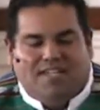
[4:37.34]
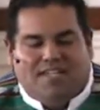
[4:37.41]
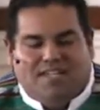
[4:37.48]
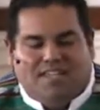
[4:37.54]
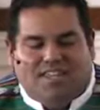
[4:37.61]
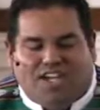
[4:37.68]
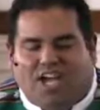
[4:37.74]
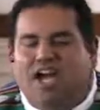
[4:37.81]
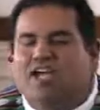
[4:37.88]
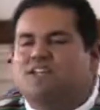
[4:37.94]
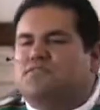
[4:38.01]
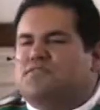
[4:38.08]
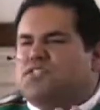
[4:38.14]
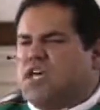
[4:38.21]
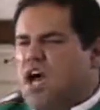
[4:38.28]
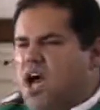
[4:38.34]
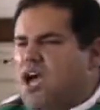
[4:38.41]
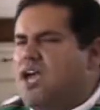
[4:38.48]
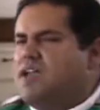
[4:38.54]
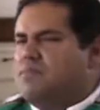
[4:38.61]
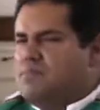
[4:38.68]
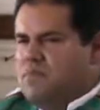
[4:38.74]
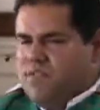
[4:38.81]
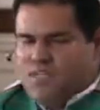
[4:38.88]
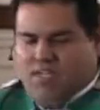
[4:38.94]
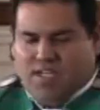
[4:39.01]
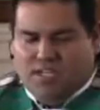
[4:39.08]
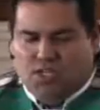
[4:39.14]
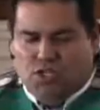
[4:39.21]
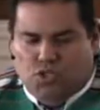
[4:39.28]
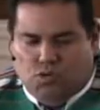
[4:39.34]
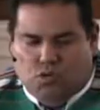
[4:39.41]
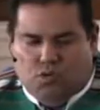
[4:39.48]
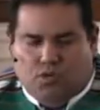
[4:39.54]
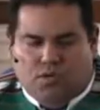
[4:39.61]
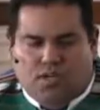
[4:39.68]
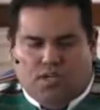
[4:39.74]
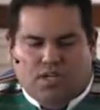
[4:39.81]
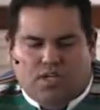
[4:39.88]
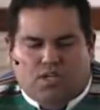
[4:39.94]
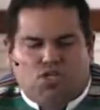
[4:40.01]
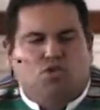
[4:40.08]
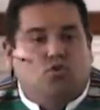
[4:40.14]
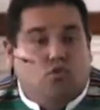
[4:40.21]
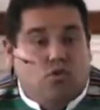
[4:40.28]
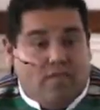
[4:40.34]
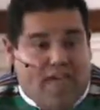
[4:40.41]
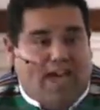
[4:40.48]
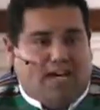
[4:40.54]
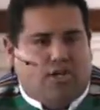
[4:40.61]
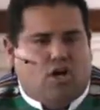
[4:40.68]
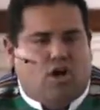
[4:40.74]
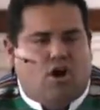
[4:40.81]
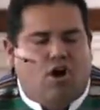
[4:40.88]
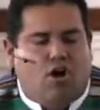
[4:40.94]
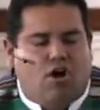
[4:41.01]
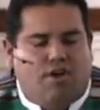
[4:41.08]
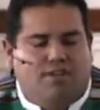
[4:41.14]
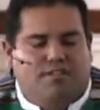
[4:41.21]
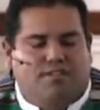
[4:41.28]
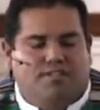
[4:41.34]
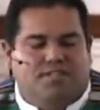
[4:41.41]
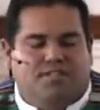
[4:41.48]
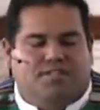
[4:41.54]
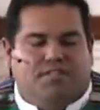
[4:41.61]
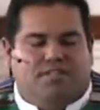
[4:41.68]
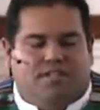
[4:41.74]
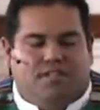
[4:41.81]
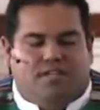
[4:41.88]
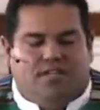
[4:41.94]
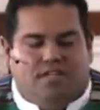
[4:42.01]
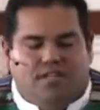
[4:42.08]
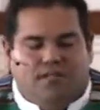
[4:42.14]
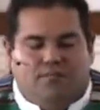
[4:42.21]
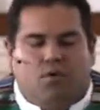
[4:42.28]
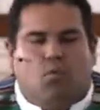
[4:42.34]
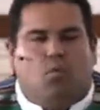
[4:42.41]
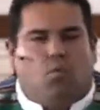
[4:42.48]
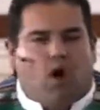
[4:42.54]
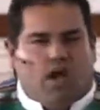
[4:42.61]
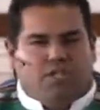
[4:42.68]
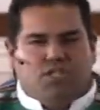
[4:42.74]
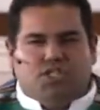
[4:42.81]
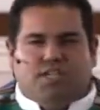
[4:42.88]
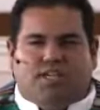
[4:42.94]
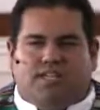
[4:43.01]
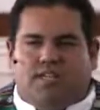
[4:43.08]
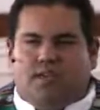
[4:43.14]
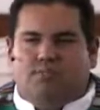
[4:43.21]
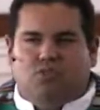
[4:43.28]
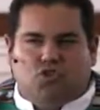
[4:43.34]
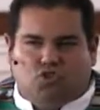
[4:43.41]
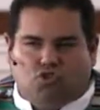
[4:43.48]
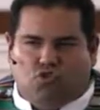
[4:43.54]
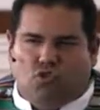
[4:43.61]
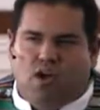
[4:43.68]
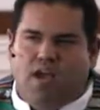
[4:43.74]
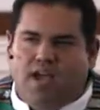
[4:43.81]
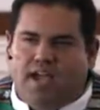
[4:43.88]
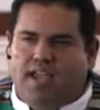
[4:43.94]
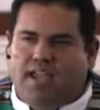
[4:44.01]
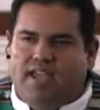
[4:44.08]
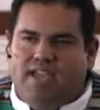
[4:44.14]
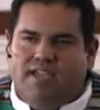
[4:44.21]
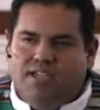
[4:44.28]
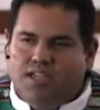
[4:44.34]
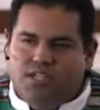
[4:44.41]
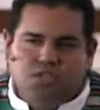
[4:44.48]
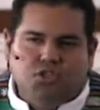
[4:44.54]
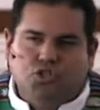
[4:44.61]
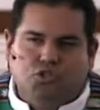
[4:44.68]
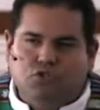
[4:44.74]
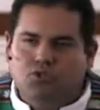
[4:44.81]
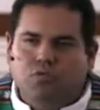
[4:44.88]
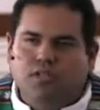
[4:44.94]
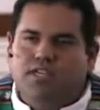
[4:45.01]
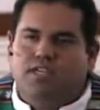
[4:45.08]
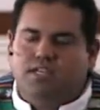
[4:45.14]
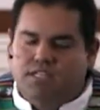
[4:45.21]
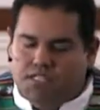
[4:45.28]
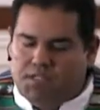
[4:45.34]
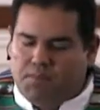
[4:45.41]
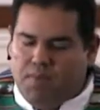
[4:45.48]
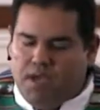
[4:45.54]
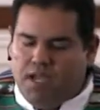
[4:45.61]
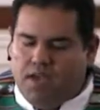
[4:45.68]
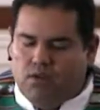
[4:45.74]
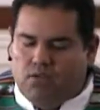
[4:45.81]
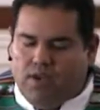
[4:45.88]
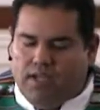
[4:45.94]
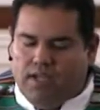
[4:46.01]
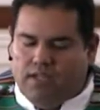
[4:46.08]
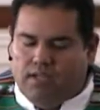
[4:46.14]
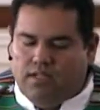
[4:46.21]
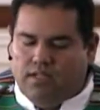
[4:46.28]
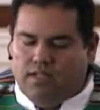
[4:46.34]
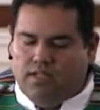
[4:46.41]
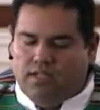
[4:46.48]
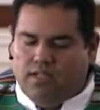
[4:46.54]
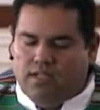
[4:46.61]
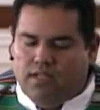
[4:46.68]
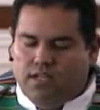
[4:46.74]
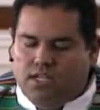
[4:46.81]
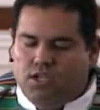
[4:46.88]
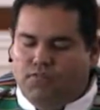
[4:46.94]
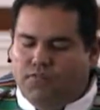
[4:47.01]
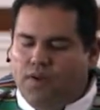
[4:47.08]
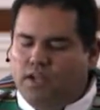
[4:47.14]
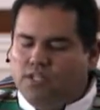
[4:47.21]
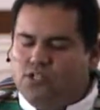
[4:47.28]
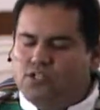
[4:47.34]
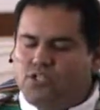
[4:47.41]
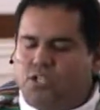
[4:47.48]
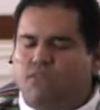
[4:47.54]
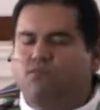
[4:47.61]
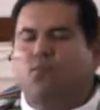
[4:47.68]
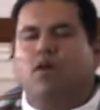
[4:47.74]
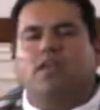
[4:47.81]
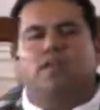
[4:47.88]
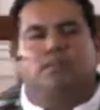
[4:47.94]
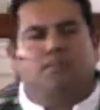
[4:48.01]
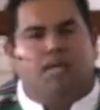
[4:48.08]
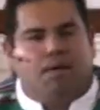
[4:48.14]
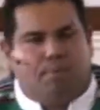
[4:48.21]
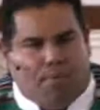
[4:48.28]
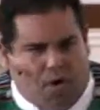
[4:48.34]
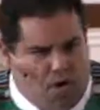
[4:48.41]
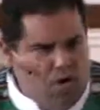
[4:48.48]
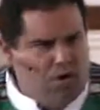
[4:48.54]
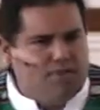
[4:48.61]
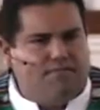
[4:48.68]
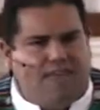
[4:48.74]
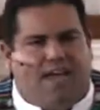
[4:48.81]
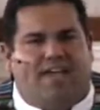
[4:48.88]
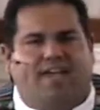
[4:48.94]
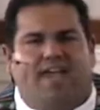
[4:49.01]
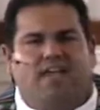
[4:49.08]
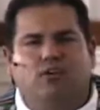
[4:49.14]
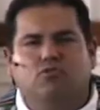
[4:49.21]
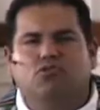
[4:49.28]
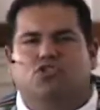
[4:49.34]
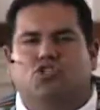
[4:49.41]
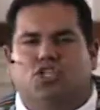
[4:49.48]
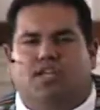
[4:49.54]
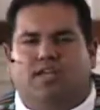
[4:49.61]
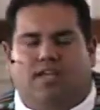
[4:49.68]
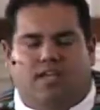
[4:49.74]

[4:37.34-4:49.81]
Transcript: the kind of time that they do to that cause. But watching them try is truly inspiring. You find yourself wanting to be a part of that energy.